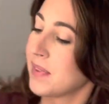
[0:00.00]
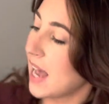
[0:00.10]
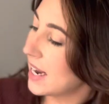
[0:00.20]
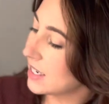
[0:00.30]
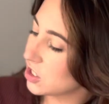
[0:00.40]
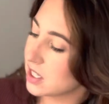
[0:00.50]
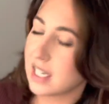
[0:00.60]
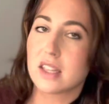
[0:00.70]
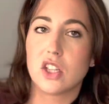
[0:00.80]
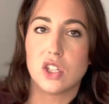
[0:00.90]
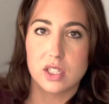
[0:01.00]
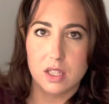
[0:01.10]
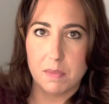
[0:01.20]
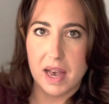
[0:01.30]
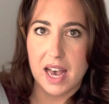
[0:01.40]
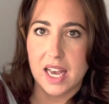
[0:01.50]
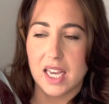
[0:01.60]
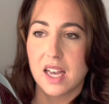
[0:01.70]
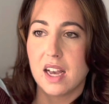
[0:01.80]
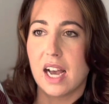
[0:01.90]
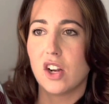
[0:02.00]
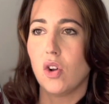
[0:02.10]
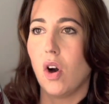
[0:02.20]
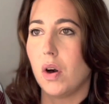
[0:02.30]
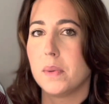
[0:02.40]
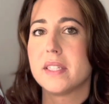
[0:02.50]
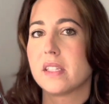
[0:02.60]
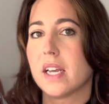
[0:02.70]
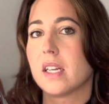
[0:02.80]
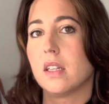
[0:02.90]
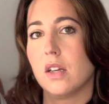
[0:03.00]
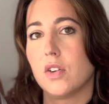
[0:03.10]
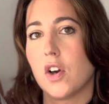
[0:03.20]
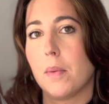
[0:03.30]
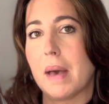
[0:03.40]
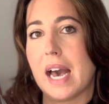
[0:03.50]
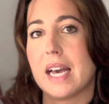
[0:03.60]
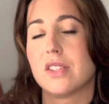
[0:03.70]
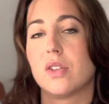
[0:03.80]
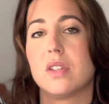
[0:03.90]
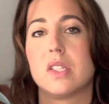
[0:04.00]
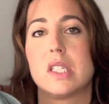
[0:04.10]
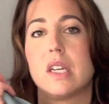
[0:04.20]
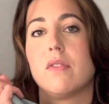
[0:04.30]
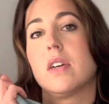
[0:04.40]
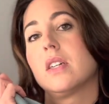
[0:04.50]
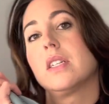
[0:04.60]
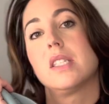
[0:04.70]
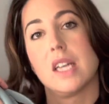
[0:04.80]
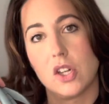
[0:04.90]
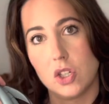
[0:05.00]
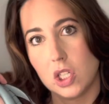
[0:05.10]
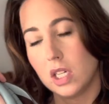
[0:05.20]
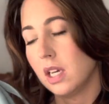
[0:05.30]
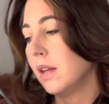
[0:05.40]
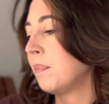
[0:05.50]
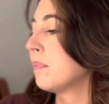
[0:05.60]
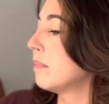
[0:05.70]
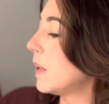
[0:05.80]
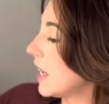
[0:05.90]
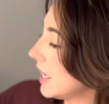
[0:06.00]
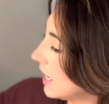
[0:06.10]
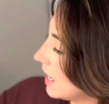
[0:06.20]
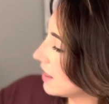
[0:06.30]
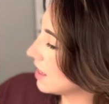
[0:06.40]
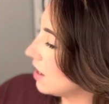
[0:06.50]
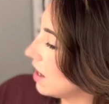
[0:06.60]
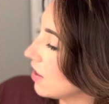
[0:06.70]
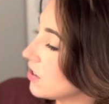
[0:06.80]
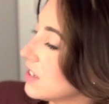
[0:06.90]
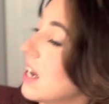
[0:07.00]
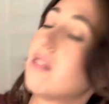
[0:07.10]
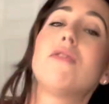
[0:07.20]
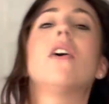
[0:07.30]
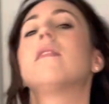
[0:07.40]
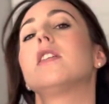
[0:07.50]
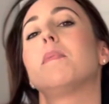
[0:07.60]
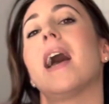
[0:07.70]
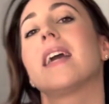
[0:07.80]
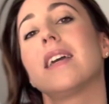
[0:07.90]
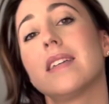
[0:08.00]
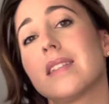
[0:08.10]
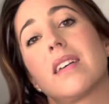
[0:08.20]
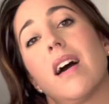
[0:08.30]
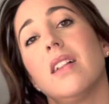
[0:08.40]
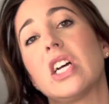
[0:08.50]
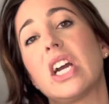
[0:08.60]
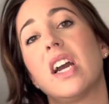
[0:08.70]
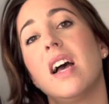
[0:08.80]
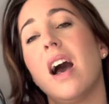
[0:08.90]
And I just like the look of the bag. I don't always like a logo bag, so this is like very subtle. But the other downfall of this bag is the color.